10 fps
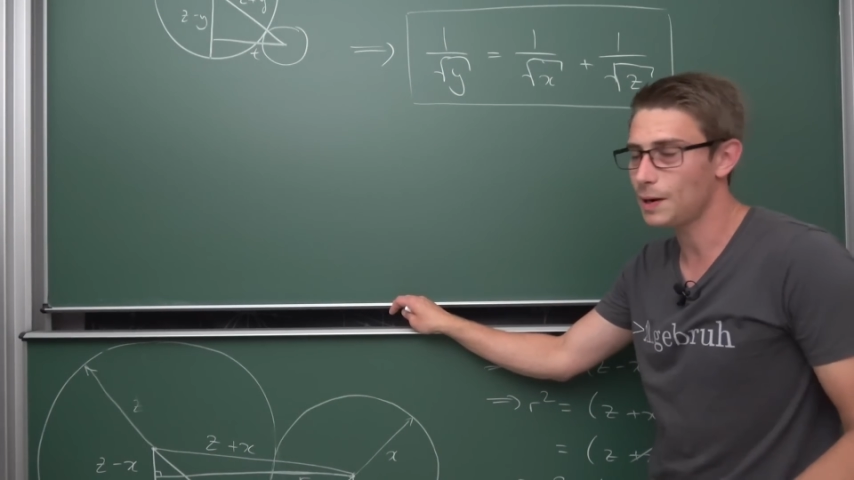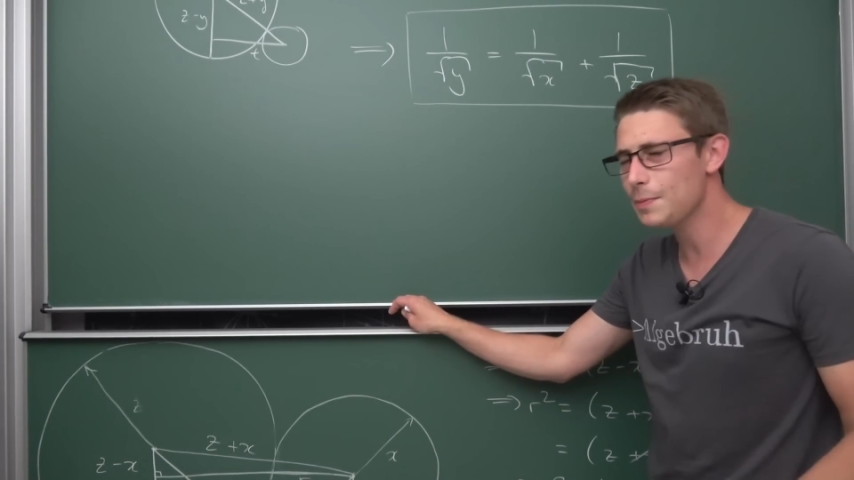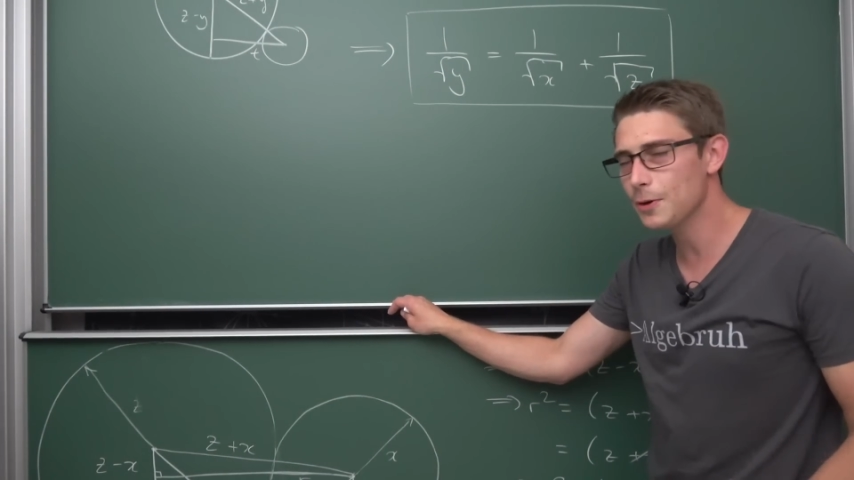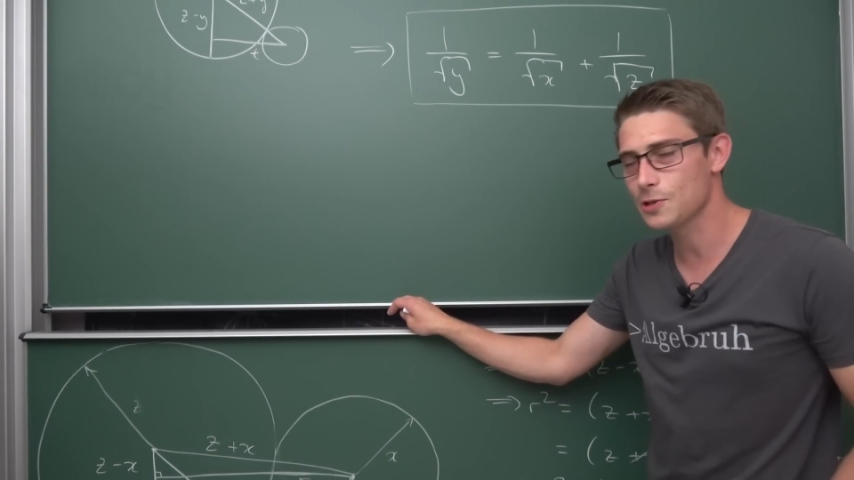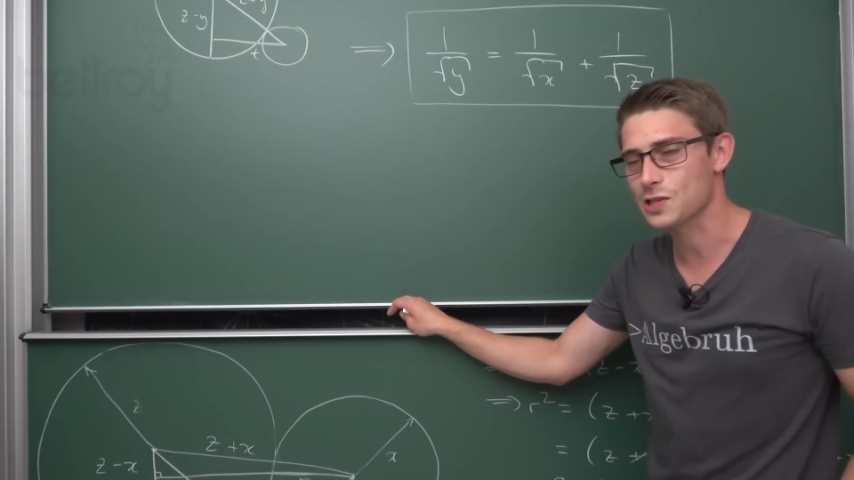
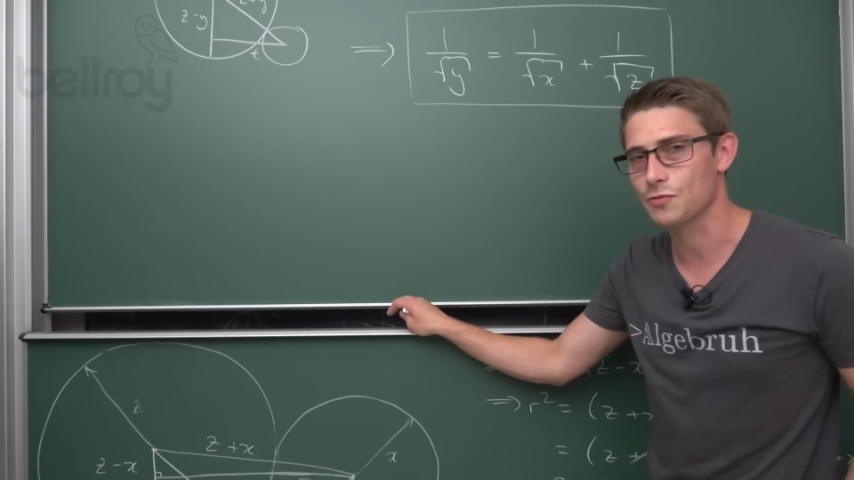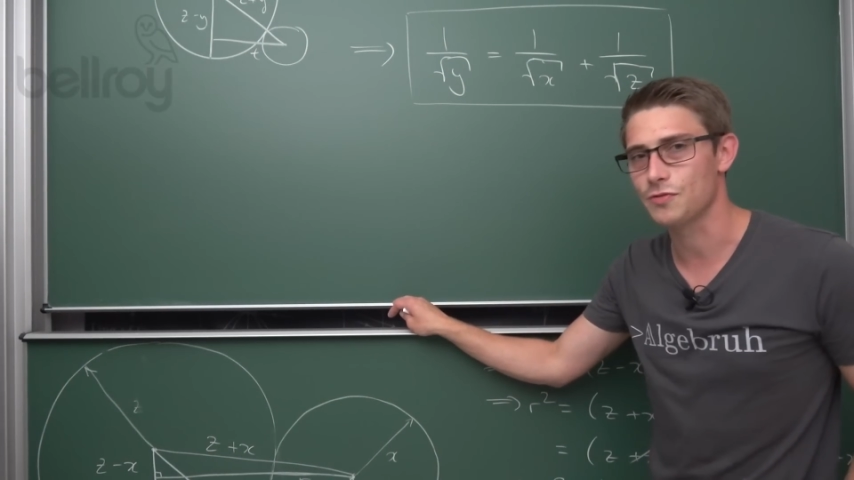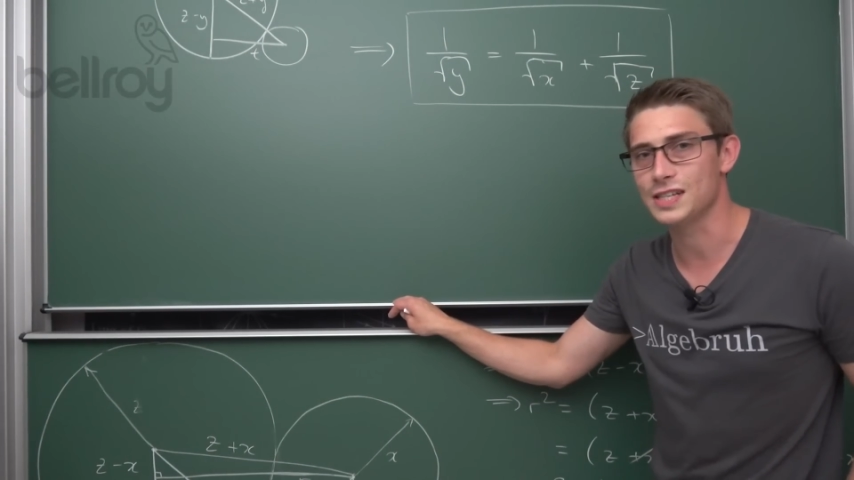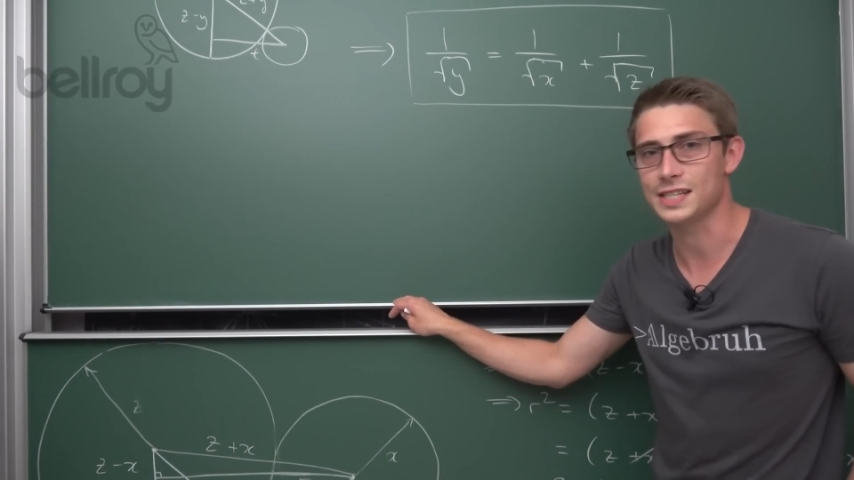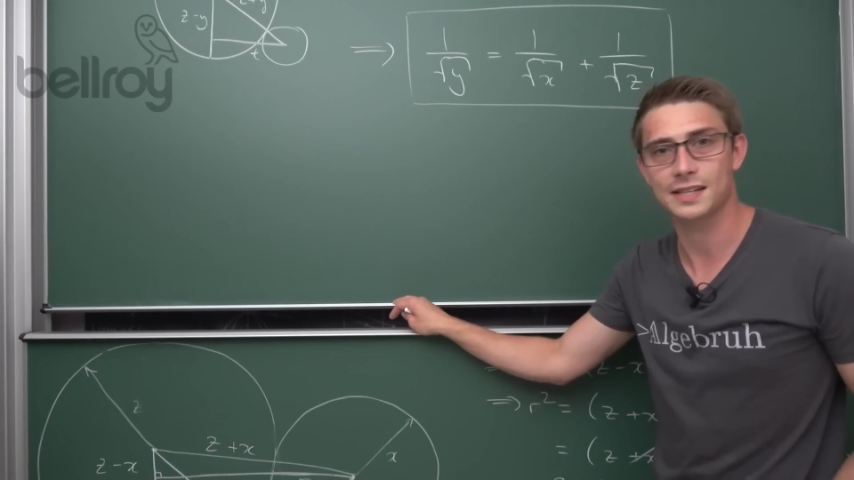maybe also
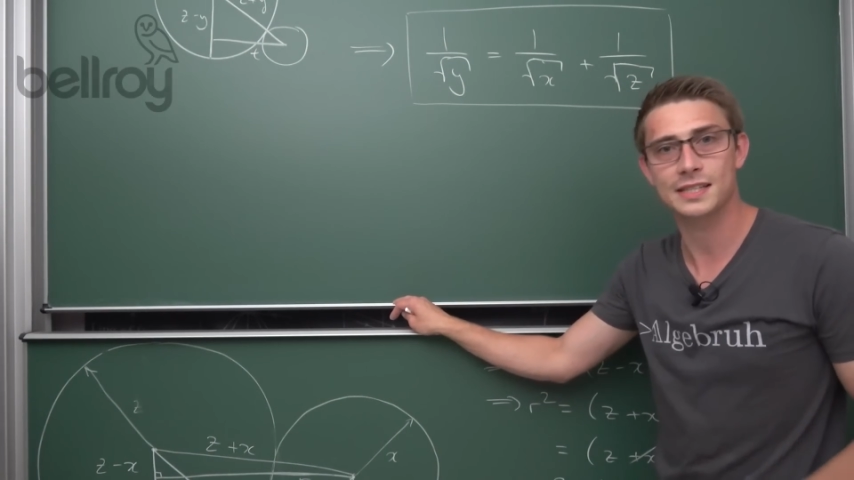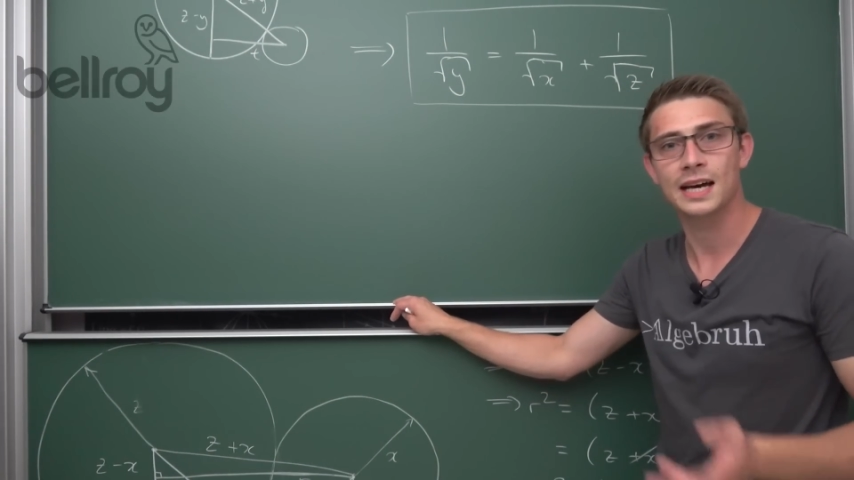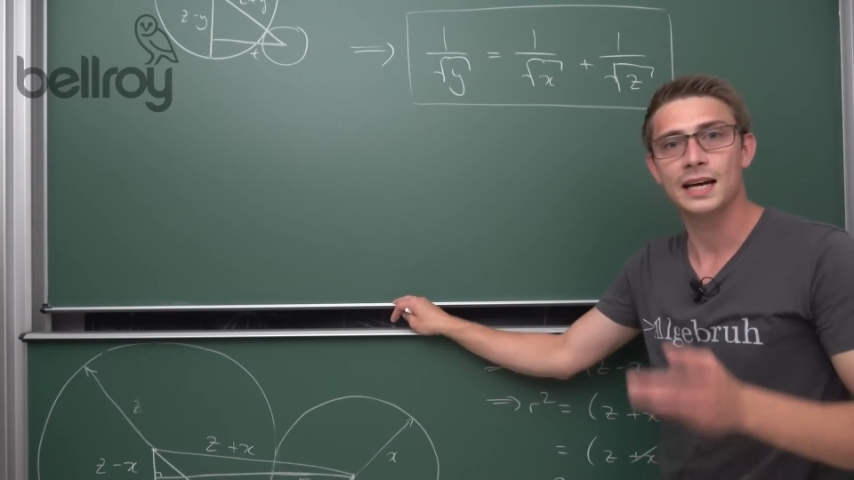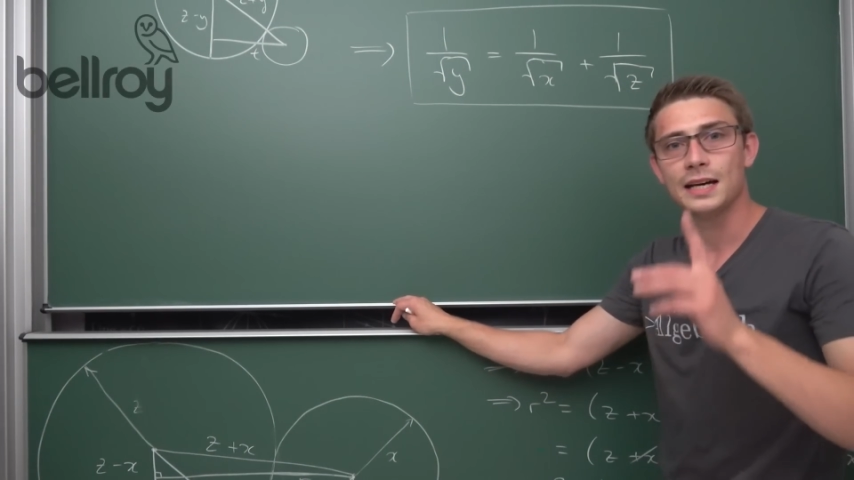physics,